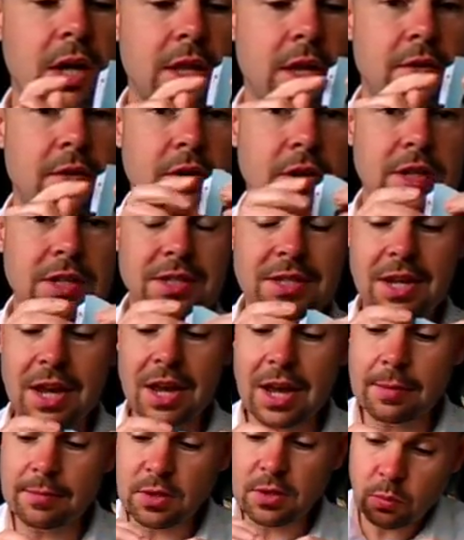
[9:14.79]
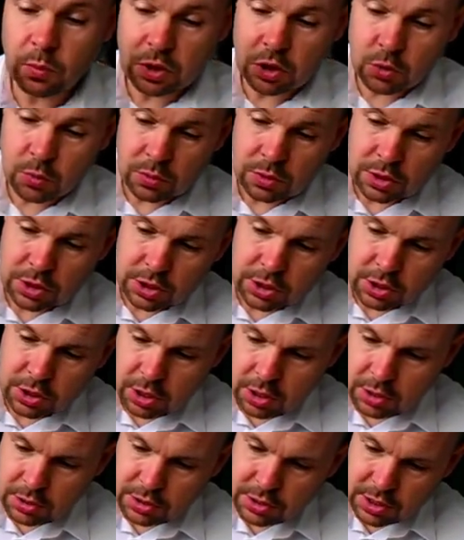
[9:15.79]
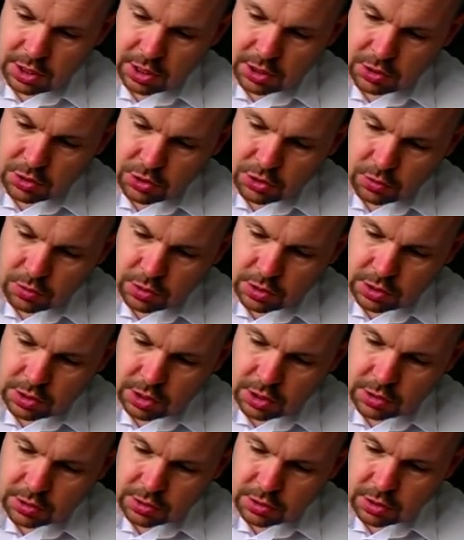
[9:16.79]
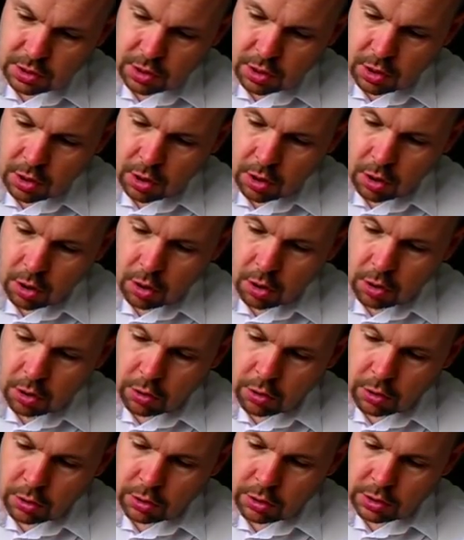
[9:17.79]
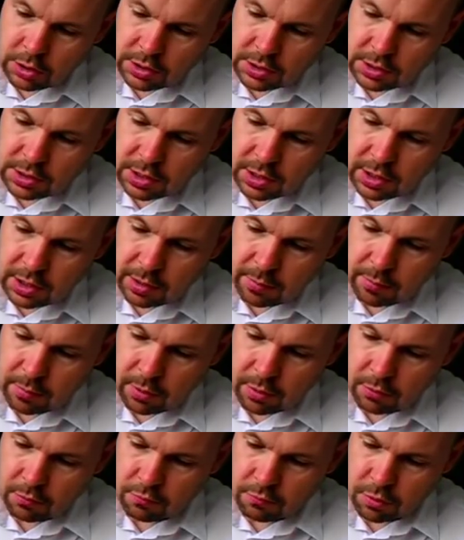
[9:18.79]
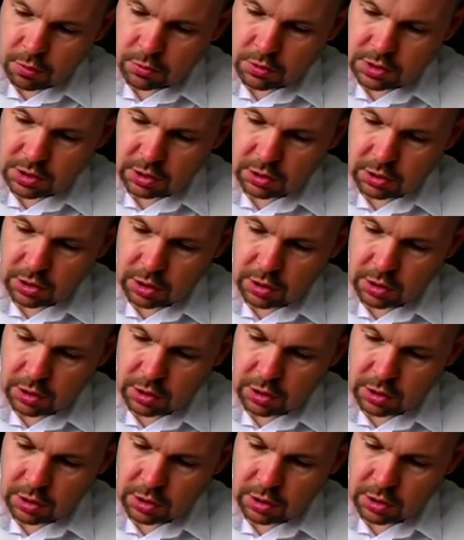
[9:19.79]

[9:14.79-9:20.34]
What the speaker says: and then you've got your tabs which will slot into your slots on your time rotor